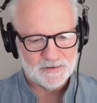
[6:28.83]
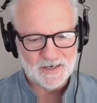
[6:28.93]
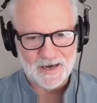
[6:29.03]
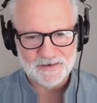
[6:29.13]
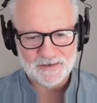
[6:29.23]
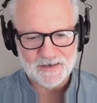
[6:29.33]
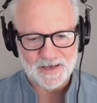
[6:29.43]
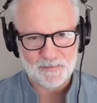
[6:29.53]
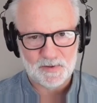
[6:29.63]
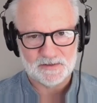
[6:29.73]
die
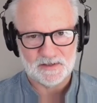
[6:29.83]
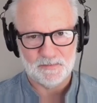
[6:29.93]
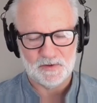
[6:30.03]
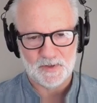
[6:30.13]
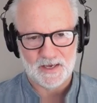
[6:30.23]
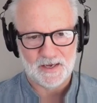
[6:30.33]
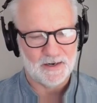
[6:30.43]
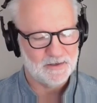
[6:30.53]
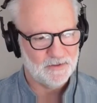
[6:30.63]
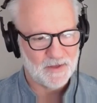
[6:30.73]
today because I'm in
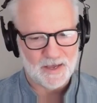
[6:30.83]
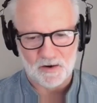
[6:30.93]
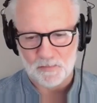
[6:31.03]
pain? I did that.